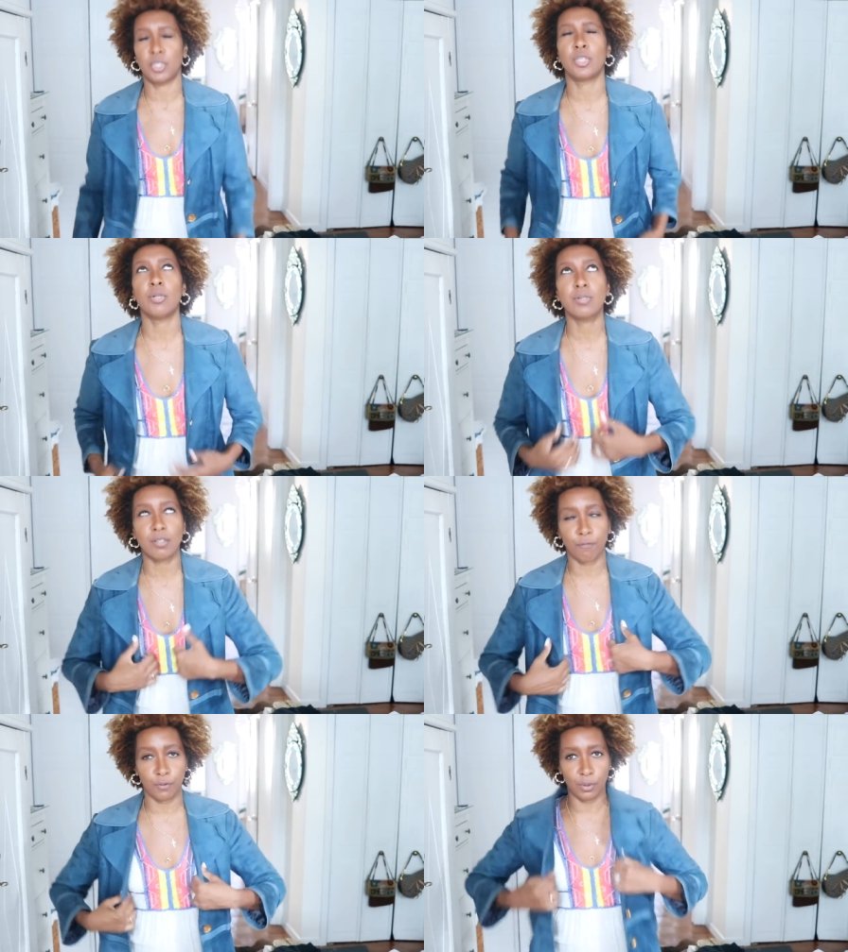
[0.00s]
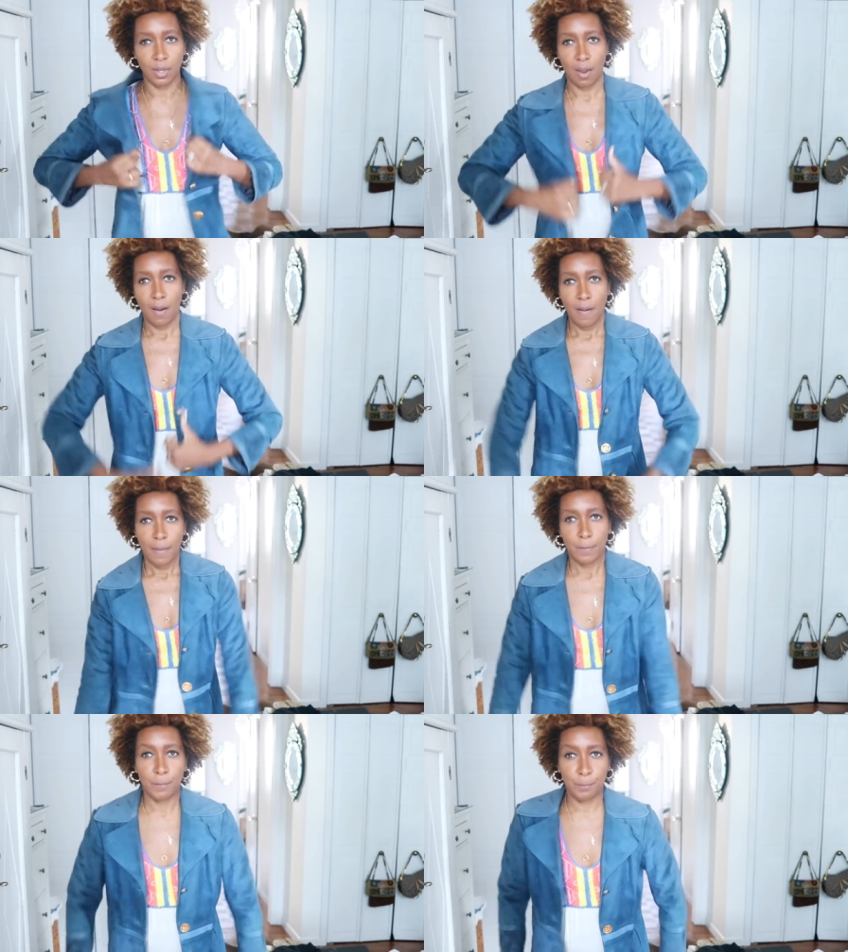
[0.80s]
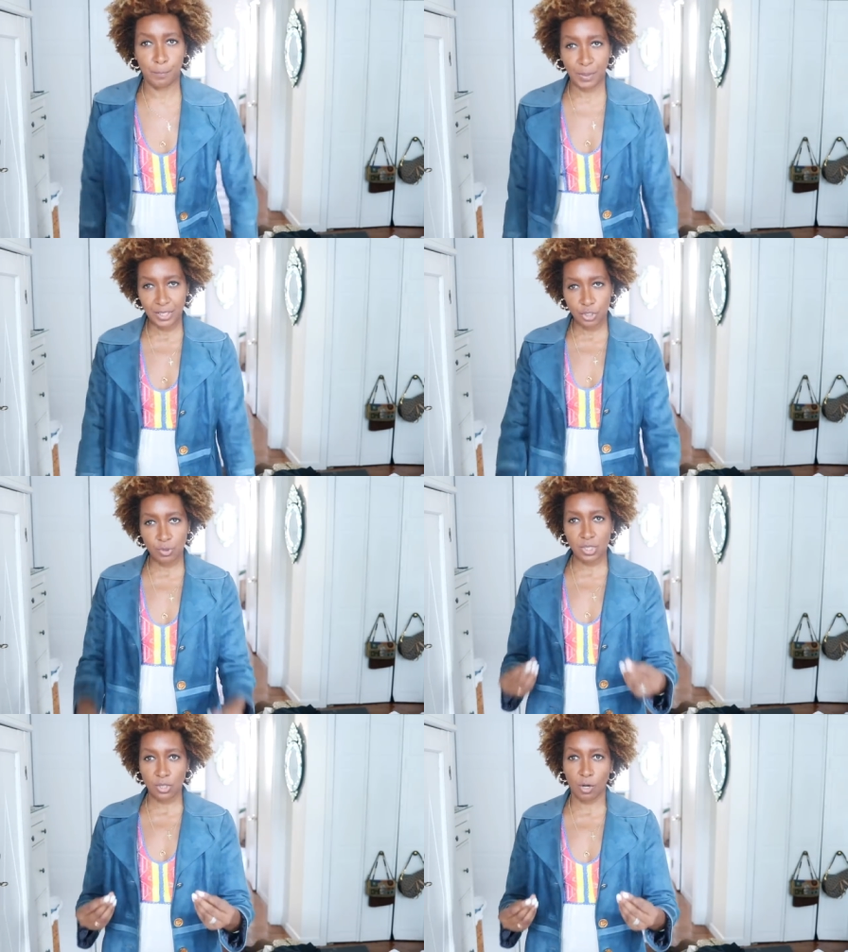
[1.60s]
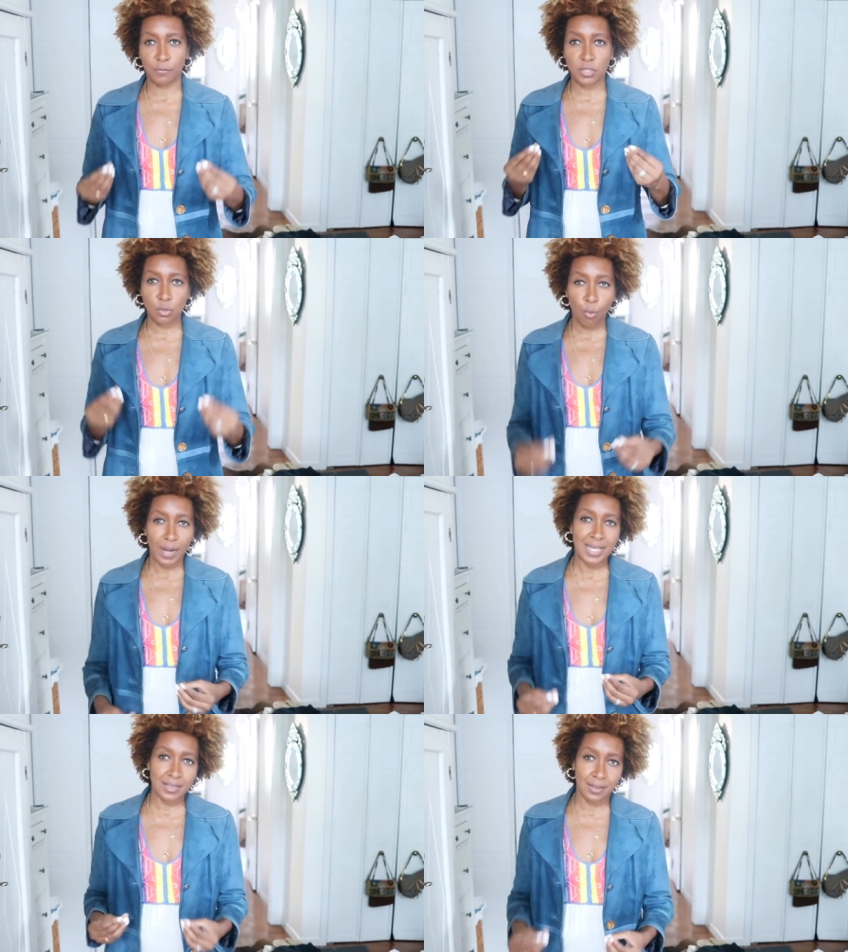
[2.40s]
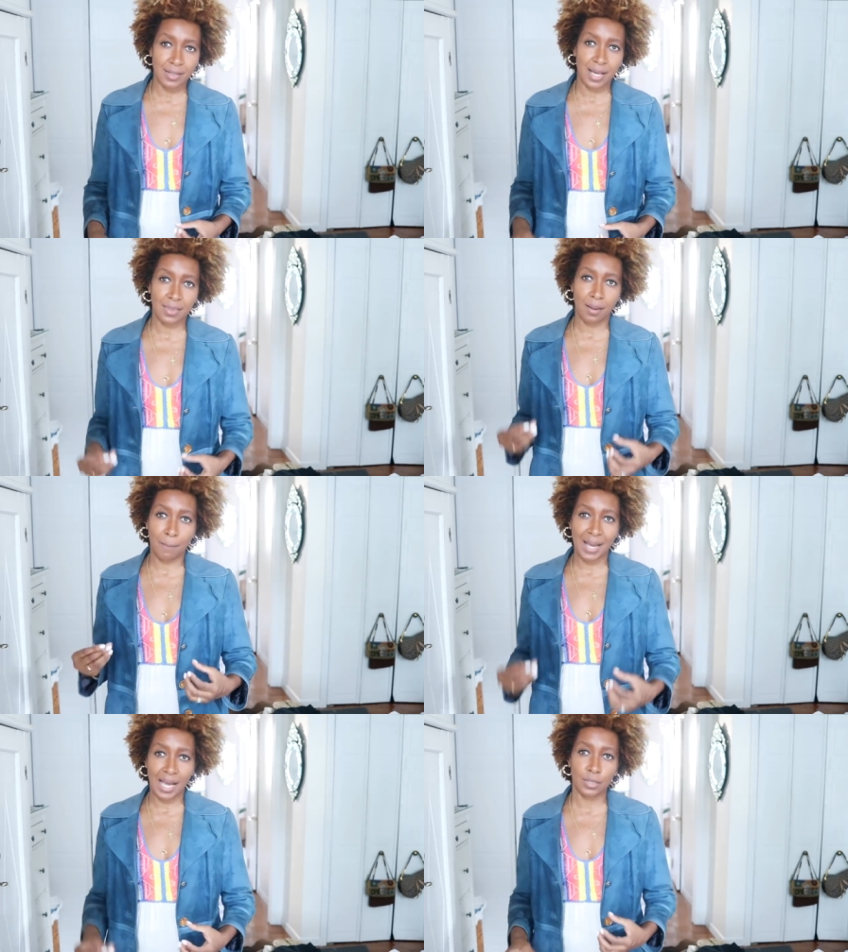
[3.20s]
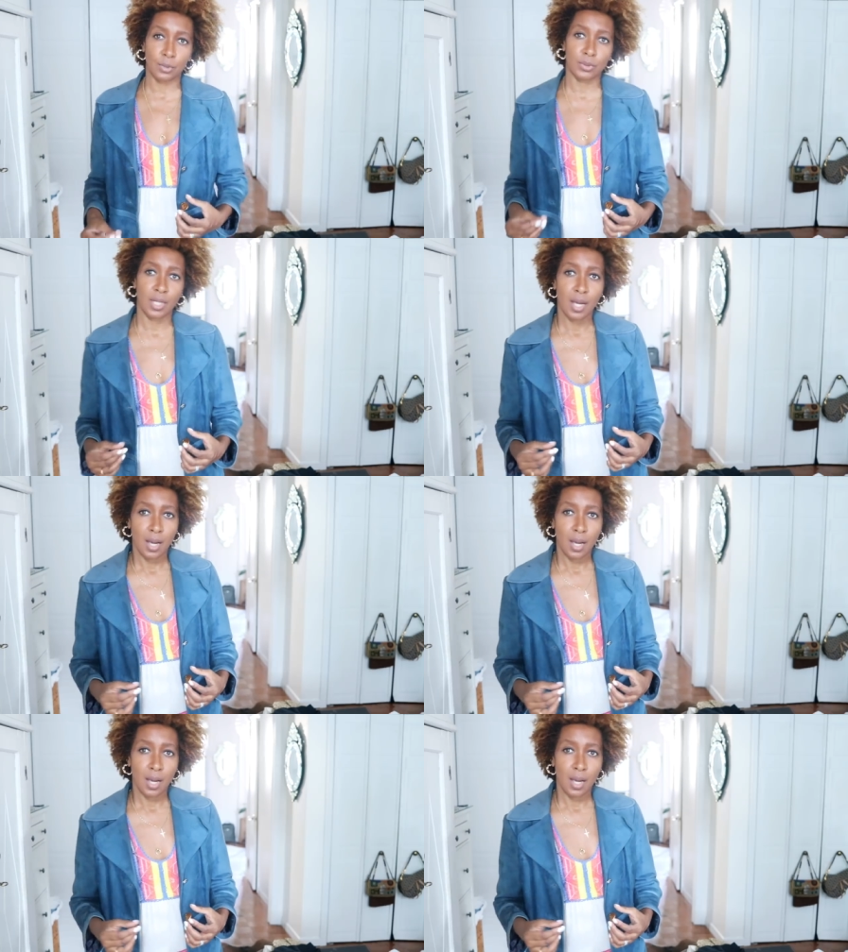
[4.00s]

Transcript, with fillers: beautiful, buttery soft, suede and leather paneled